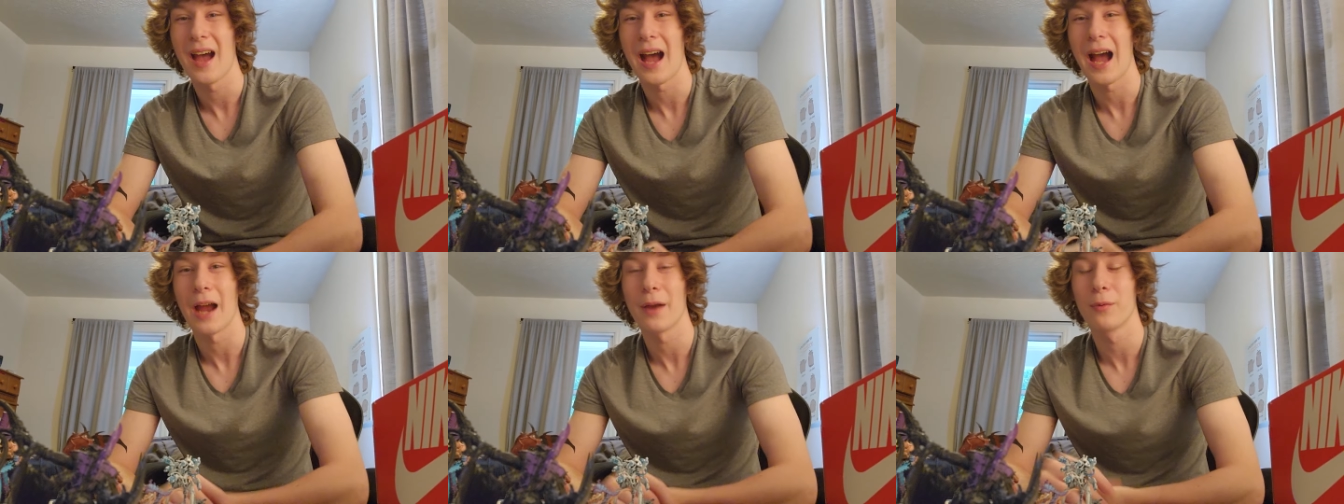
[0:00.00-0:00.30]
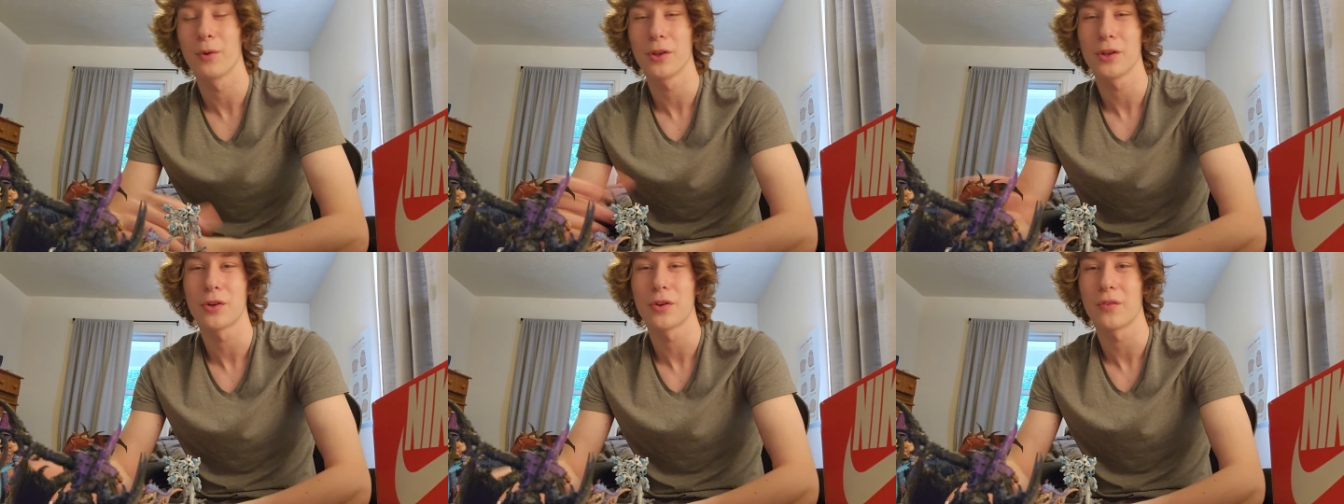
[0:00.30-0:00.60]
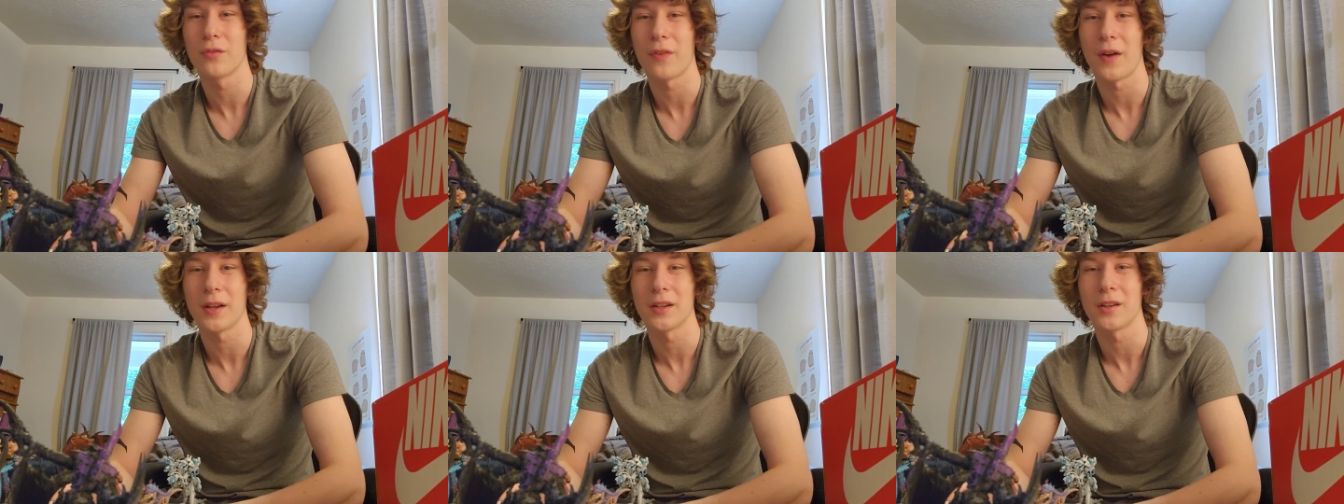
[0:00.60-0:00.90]
I really
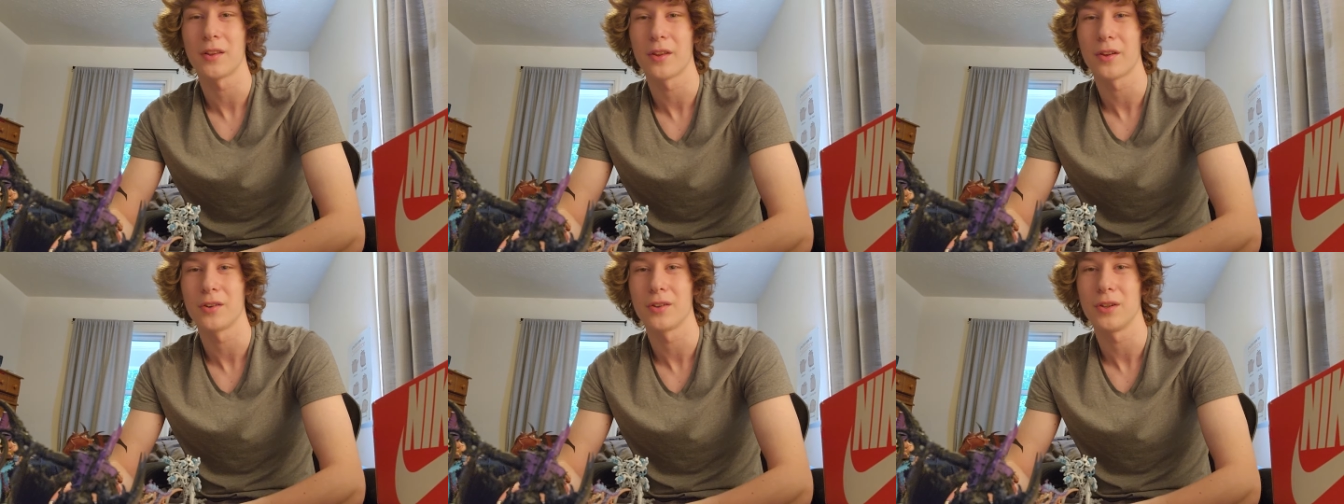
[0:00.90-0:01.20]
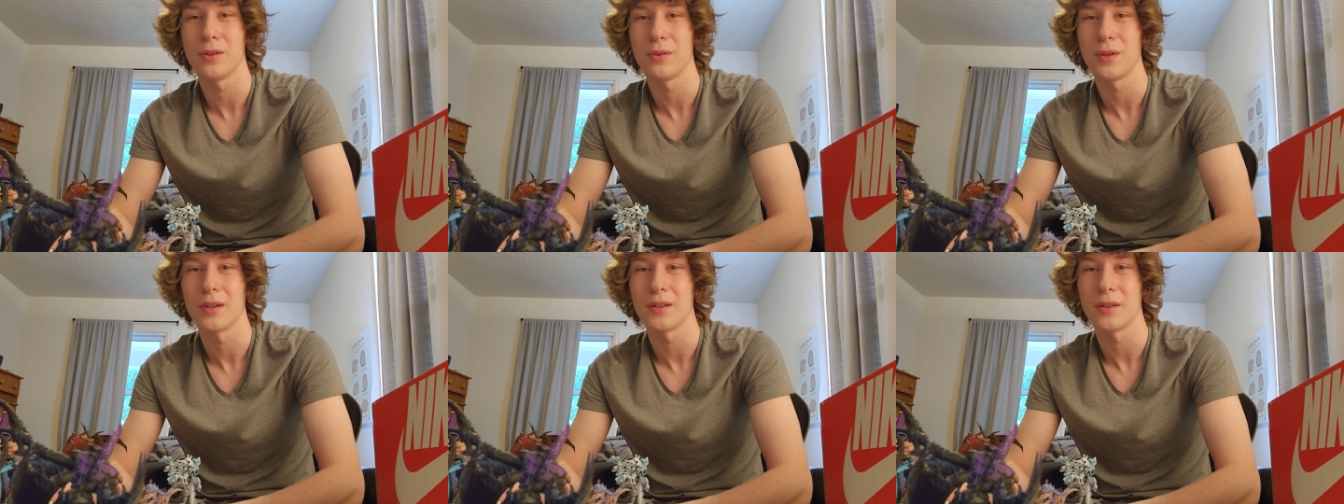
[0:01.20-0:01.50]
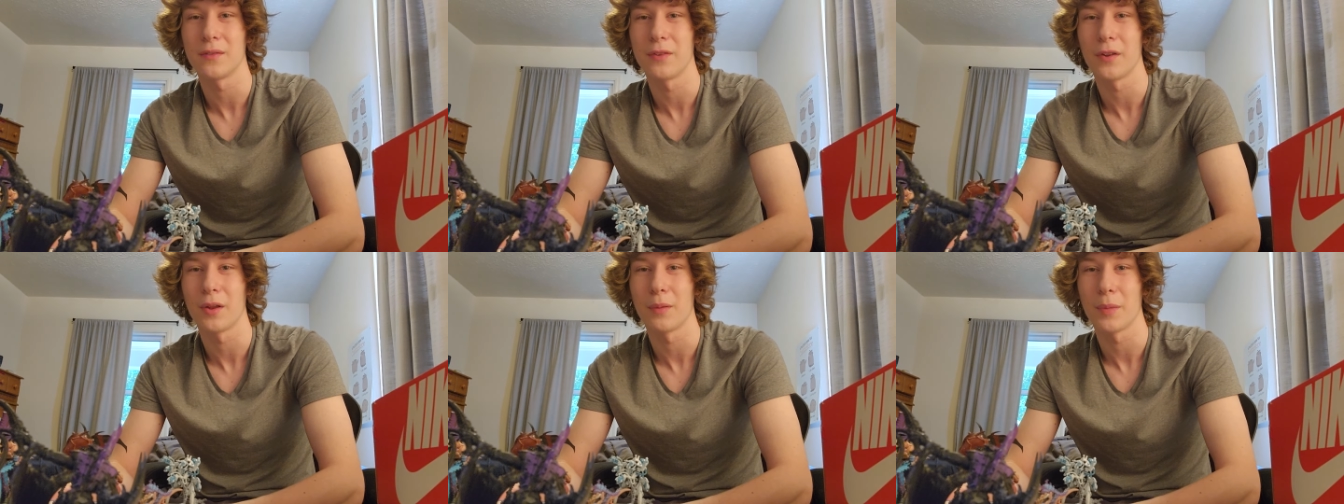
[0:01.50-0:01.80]
couldn't find another unit
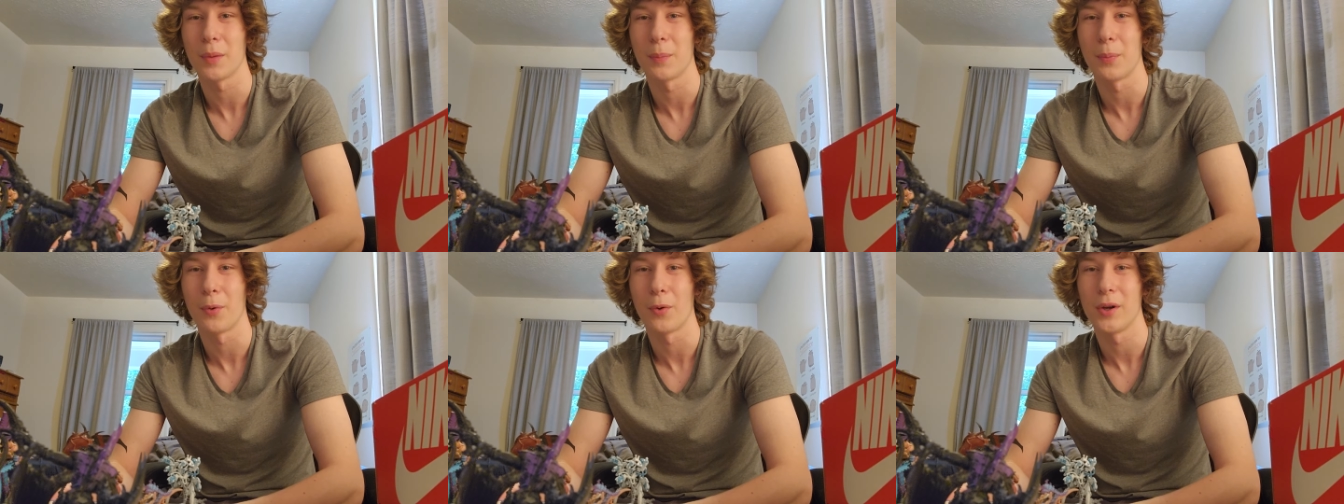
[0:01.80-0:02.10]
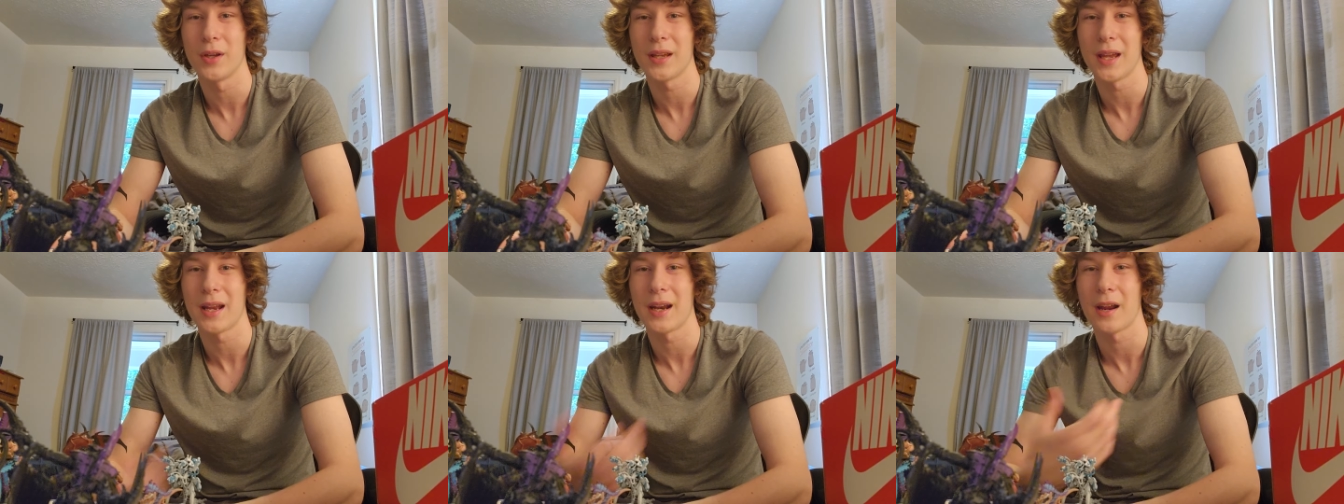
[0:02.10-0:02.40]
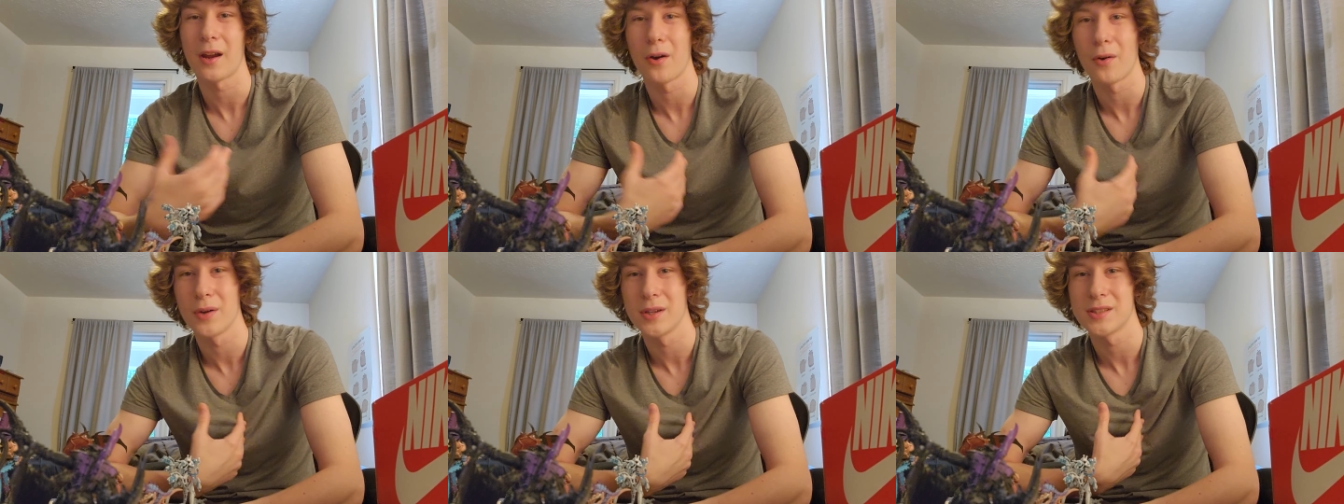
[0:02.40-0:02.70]
to fill up the point, and
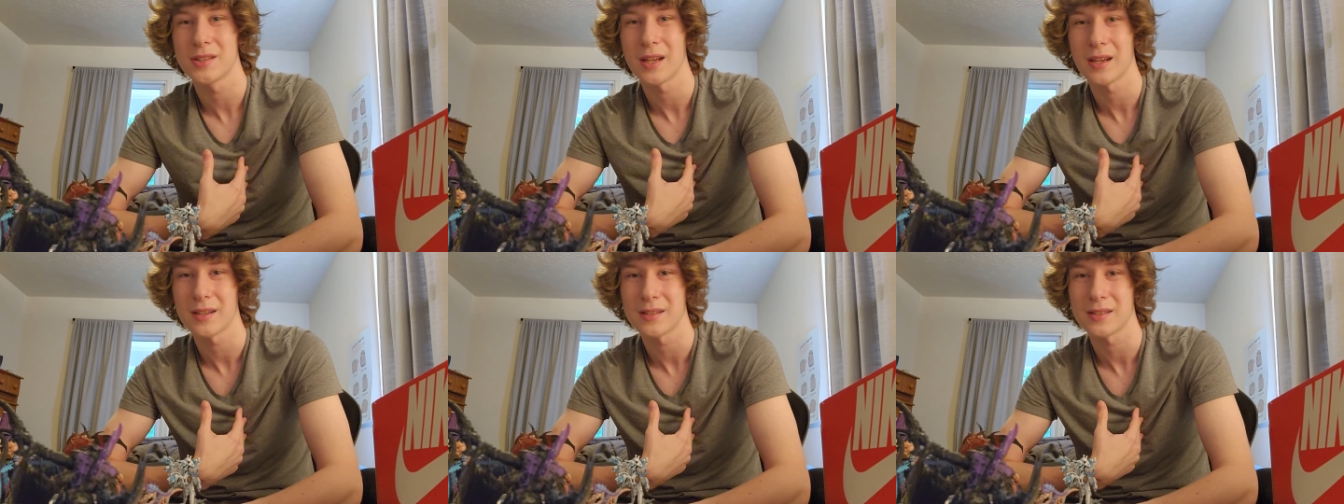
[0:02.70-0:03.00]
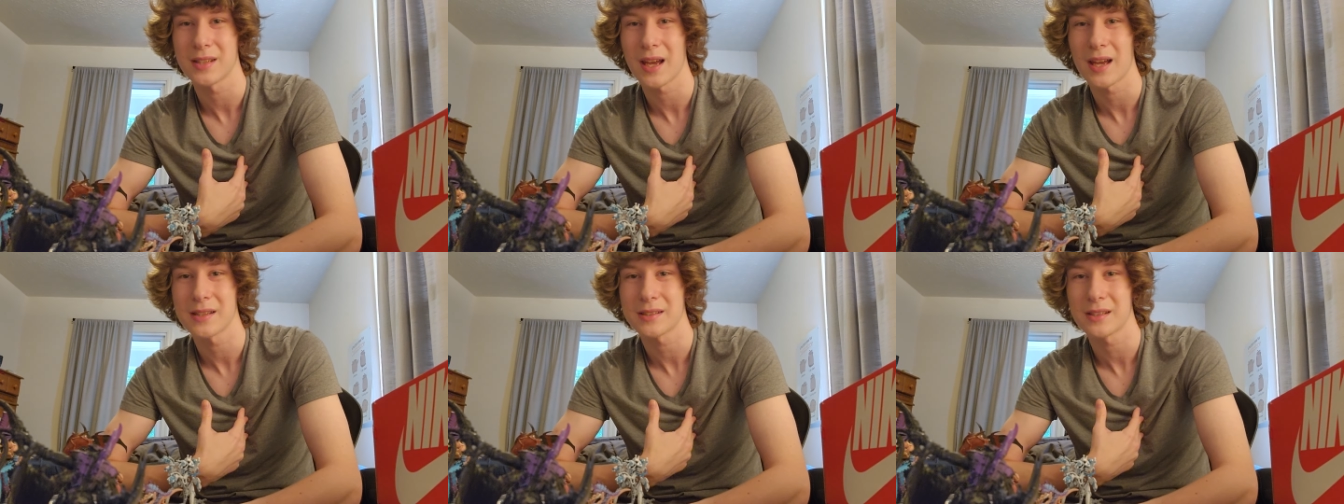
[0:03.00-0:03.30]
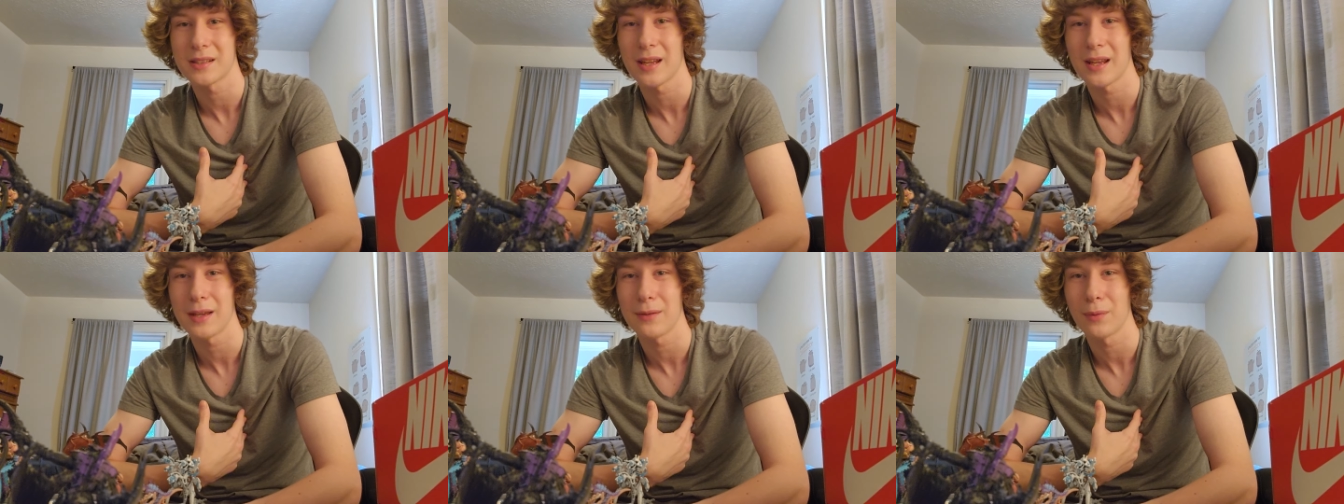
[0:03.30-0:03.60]
I always take
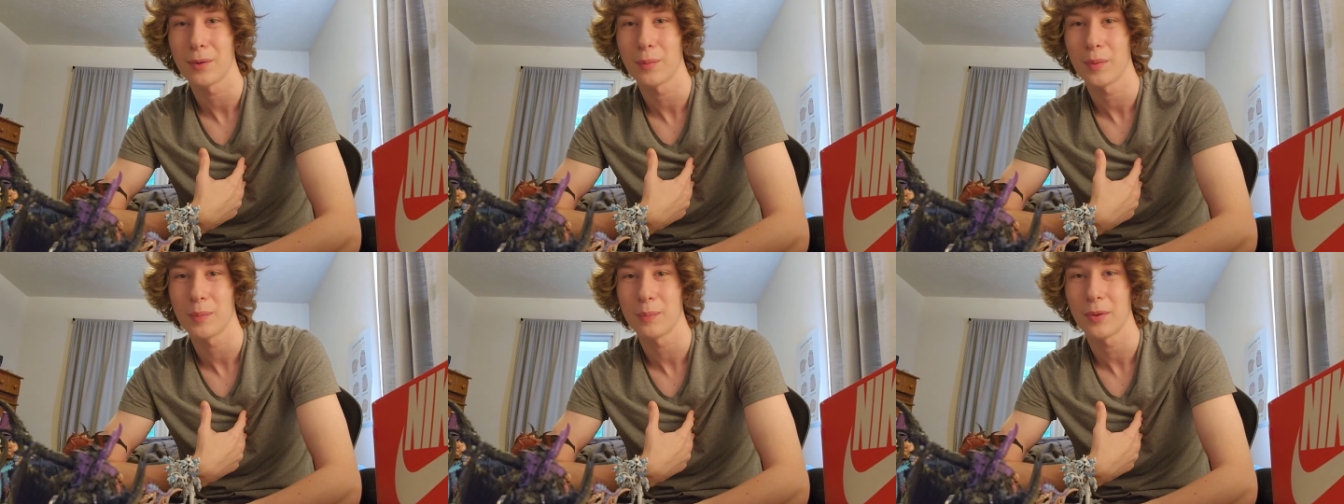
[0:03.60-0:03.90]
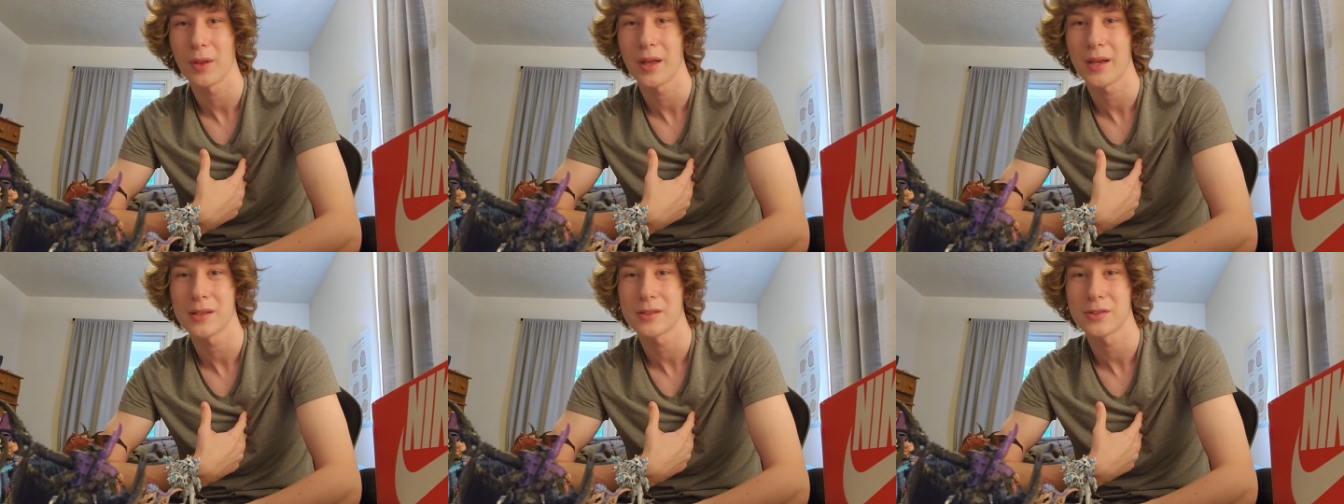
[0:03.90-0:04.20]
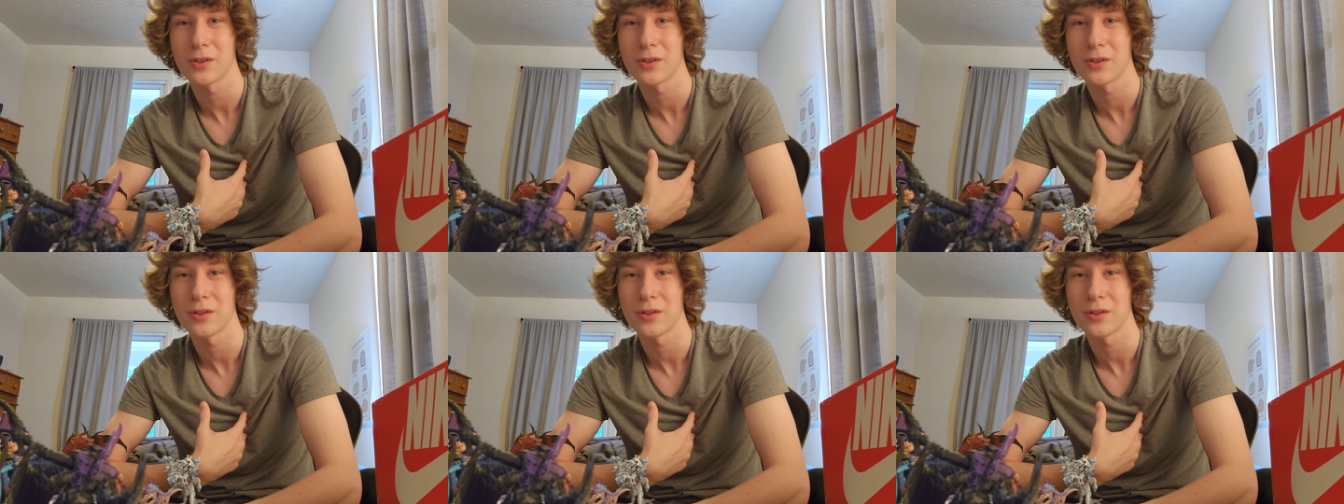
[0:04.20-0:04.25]
assassinate when we play.